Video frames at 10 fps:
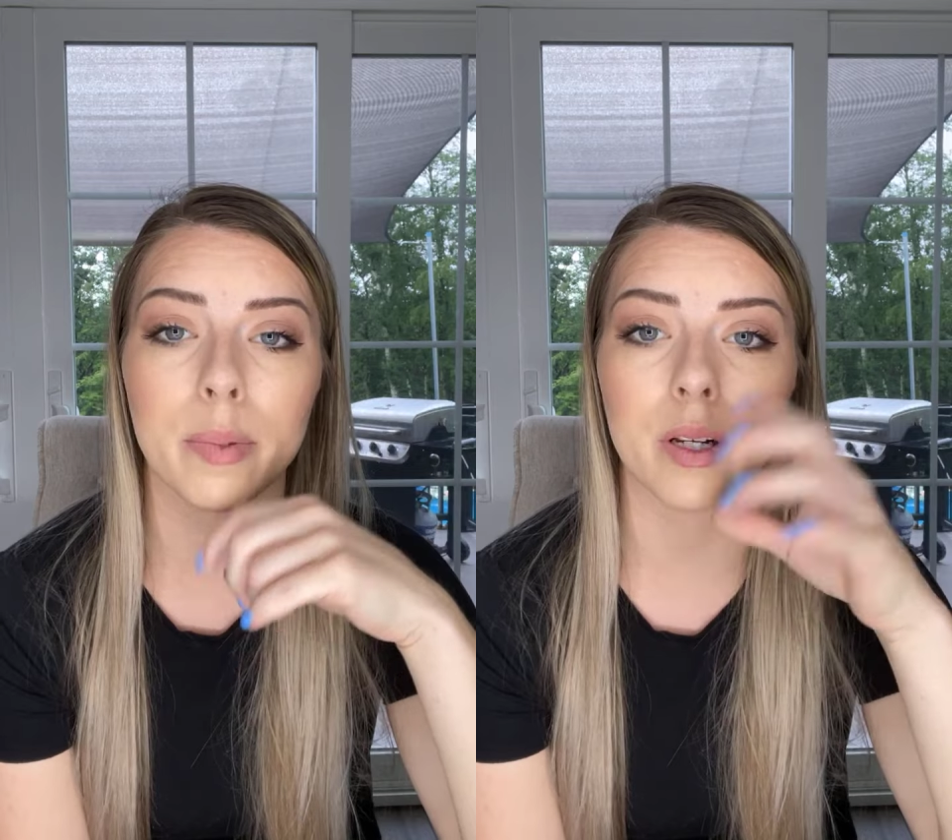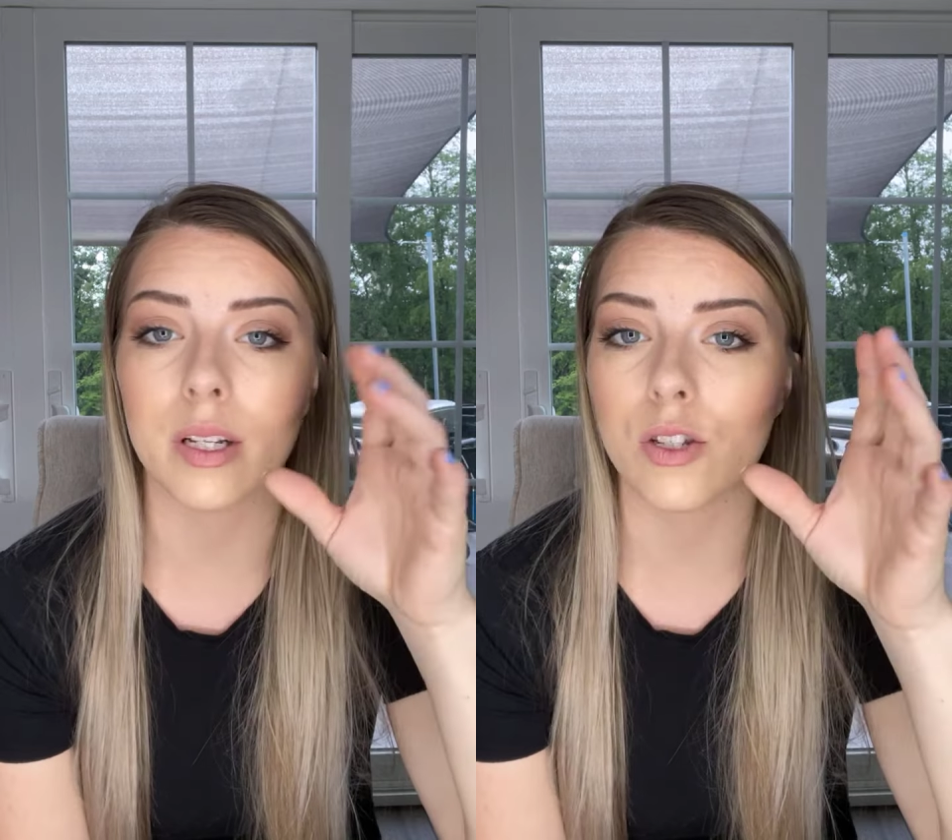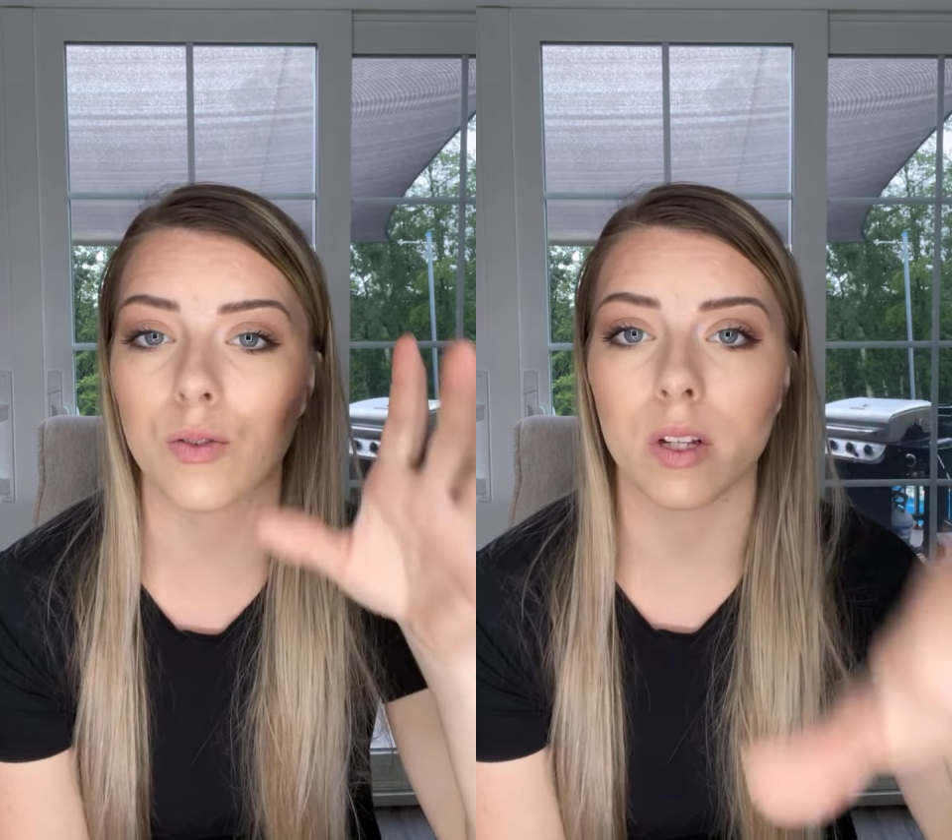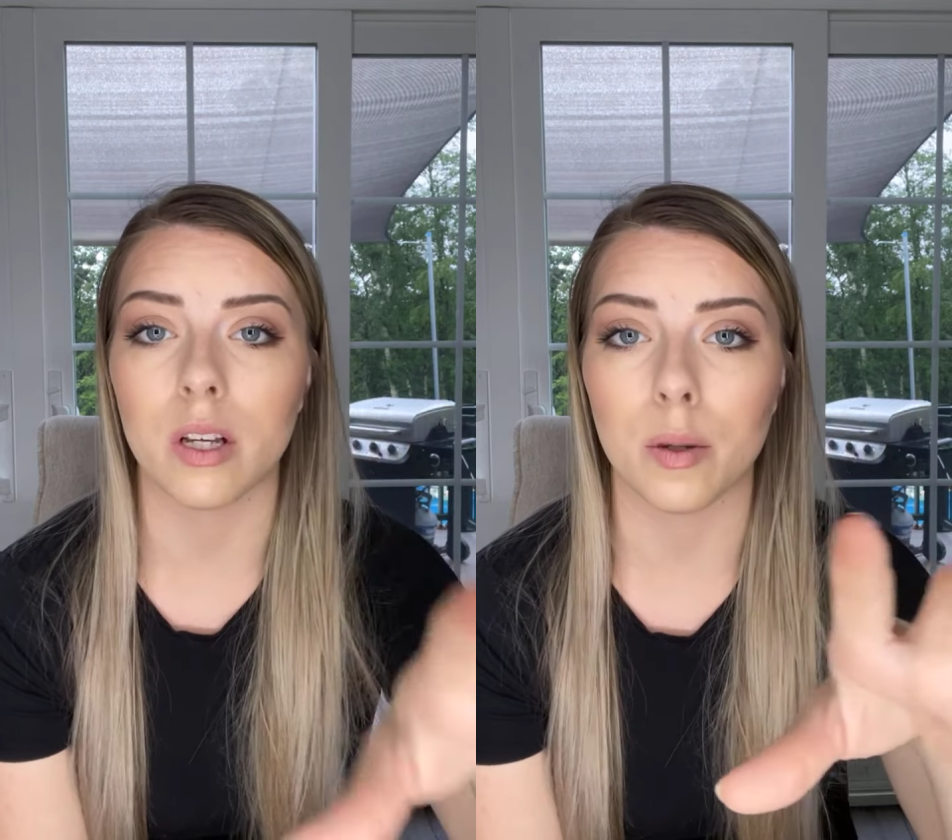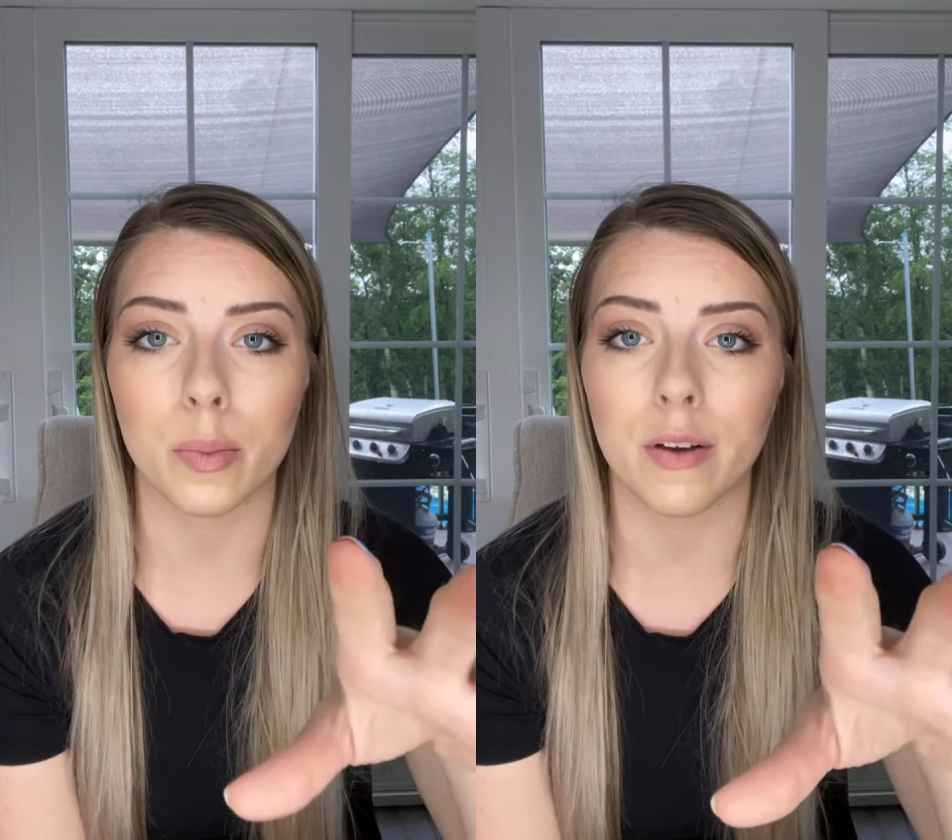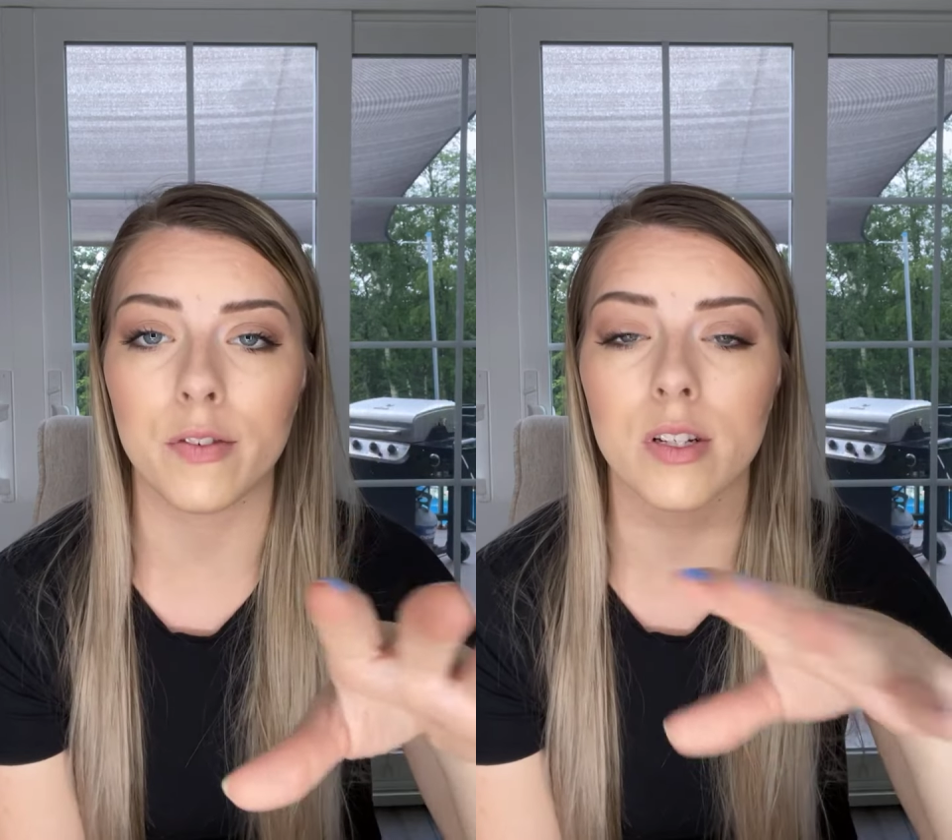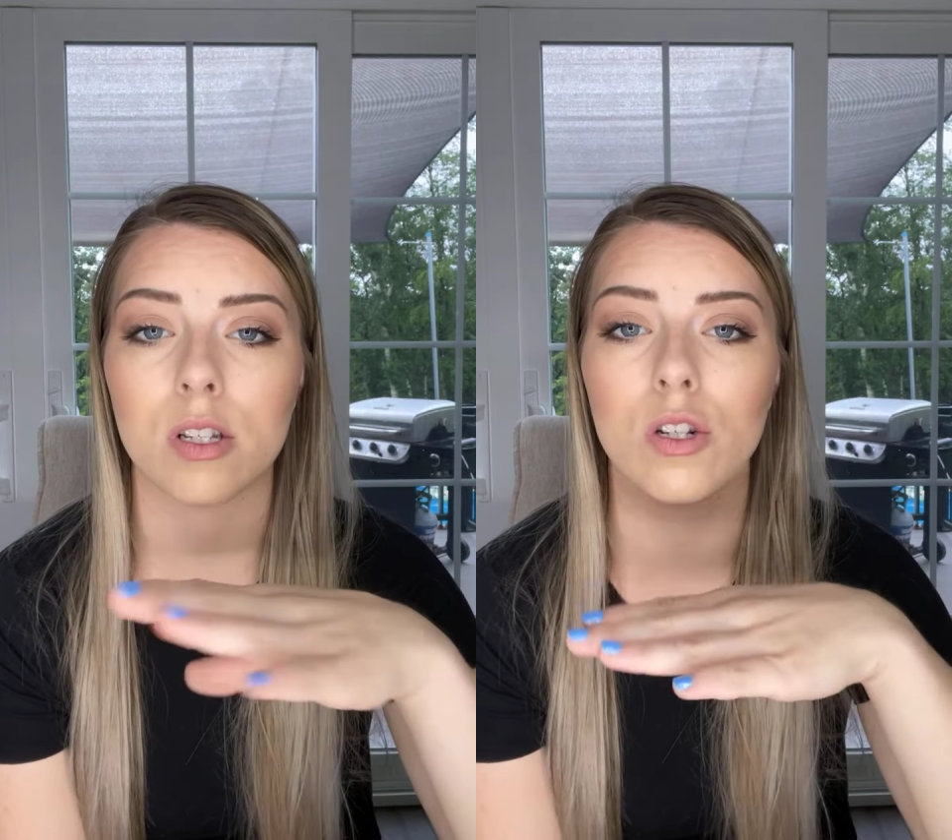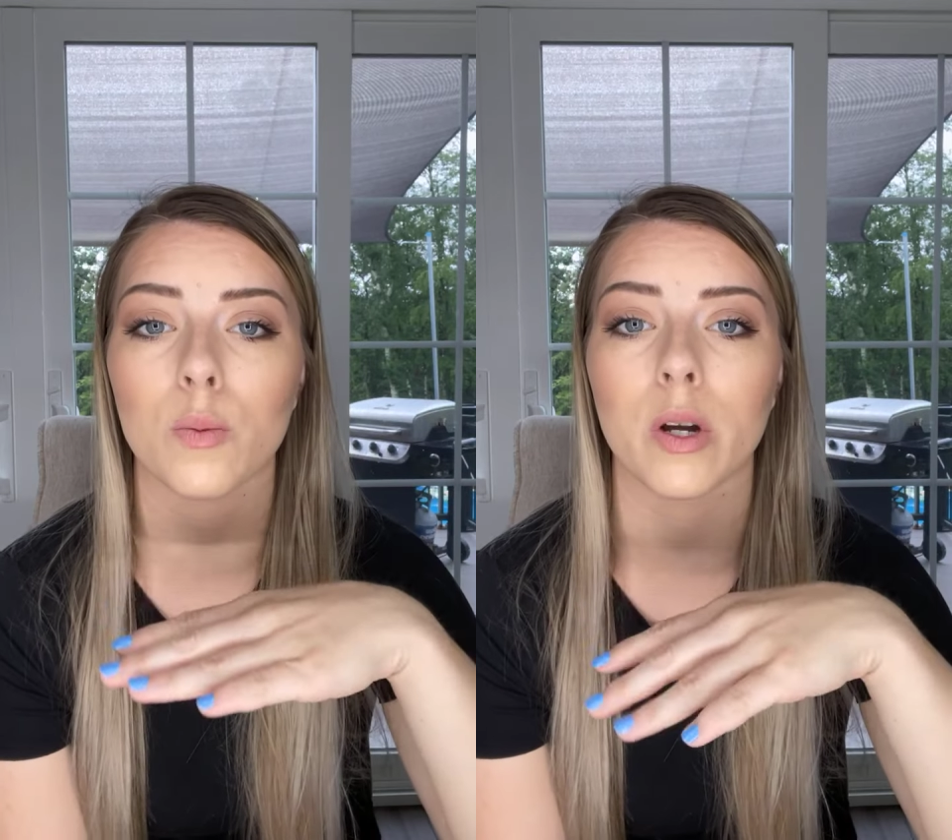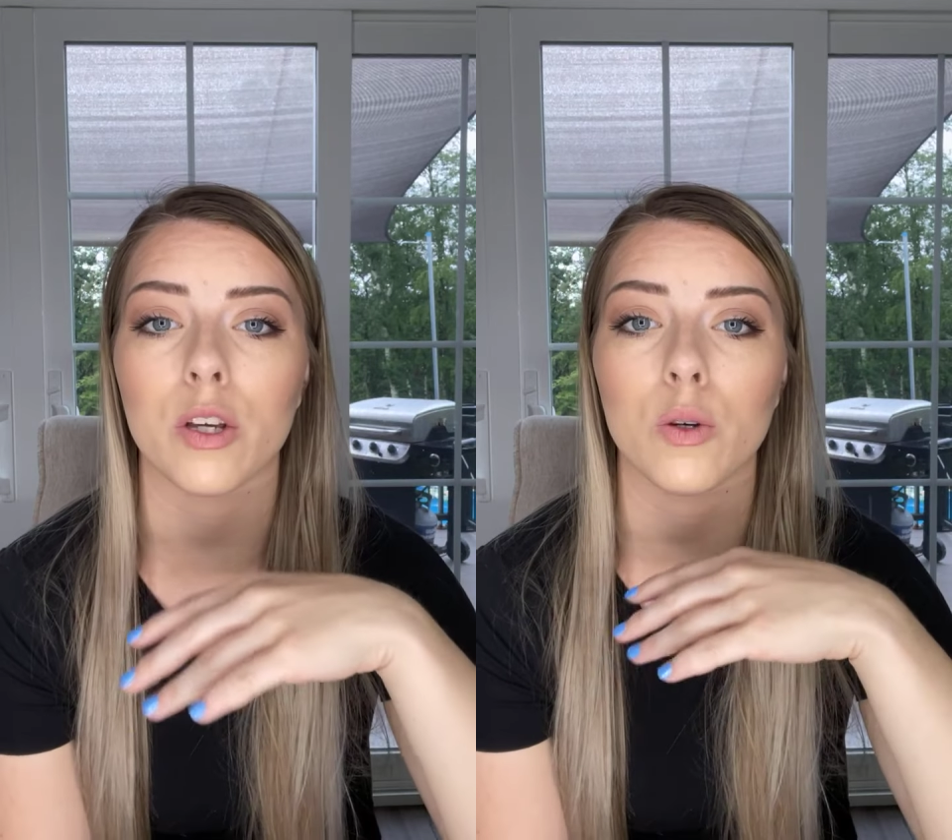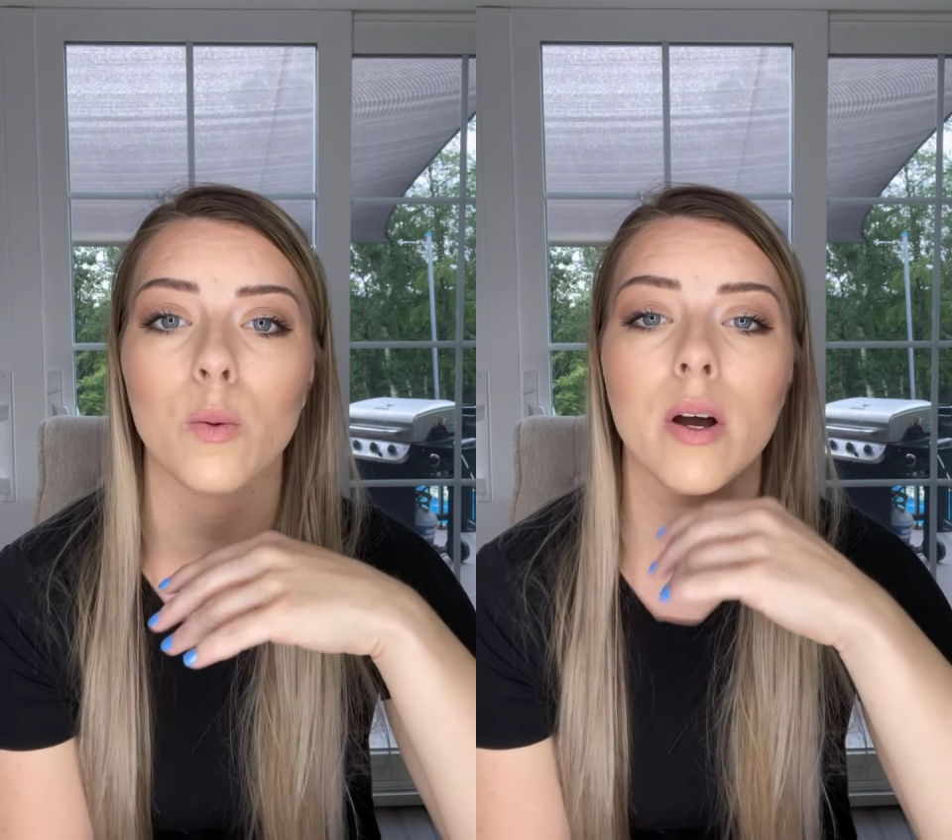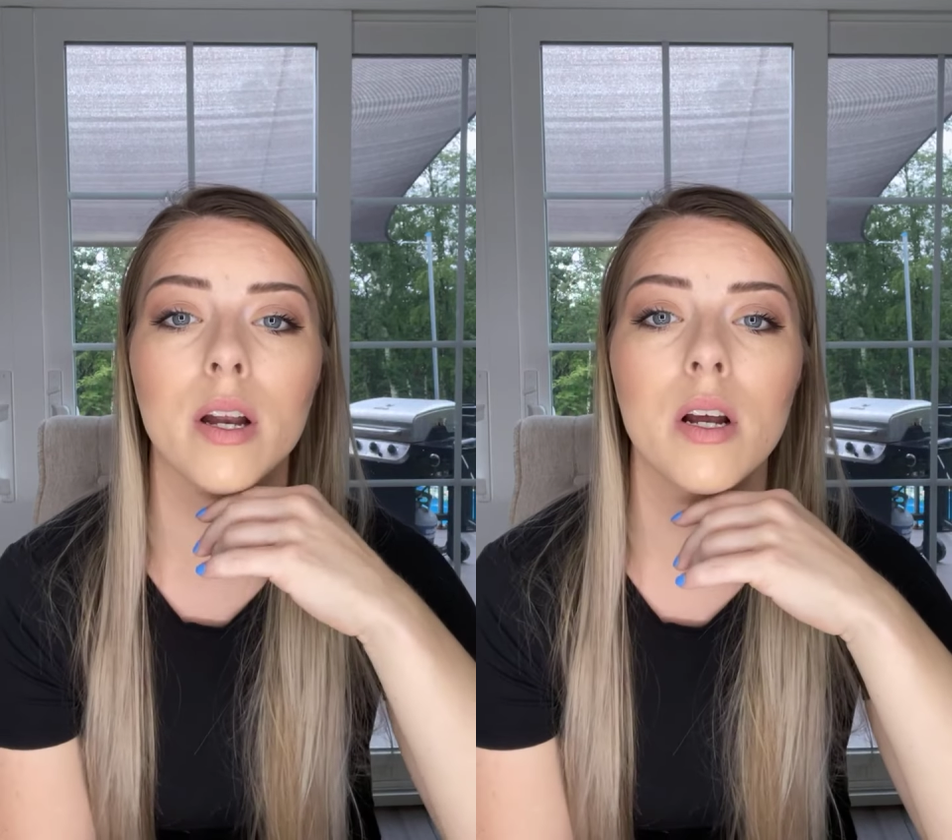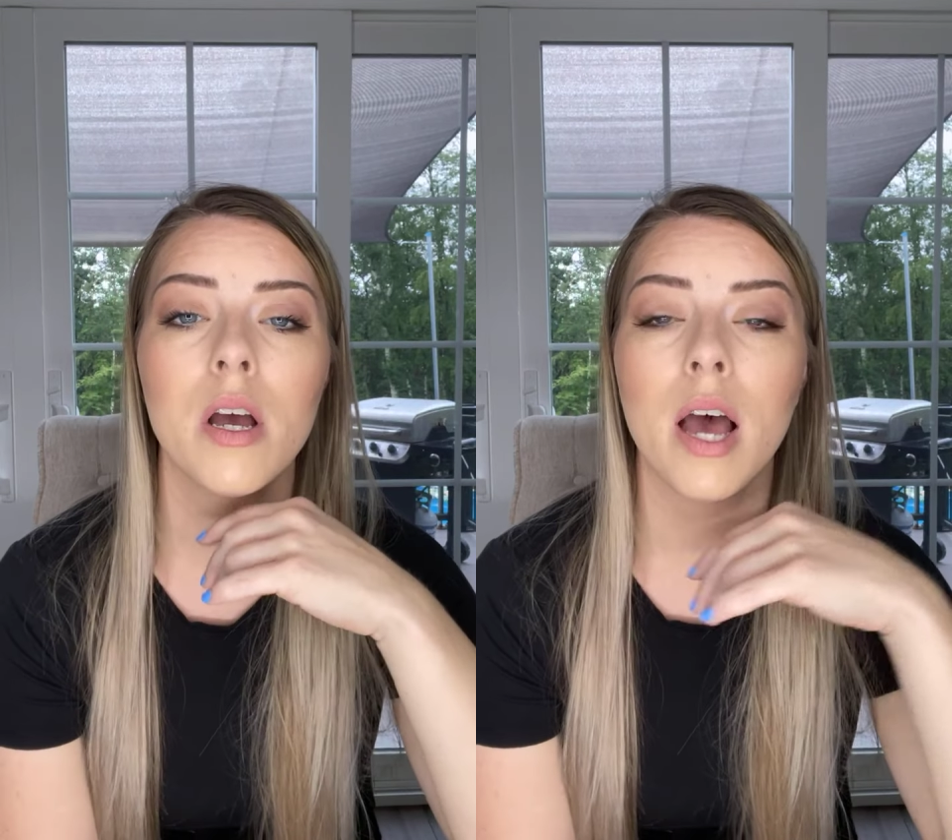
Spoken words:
but it's really a preference to what you want.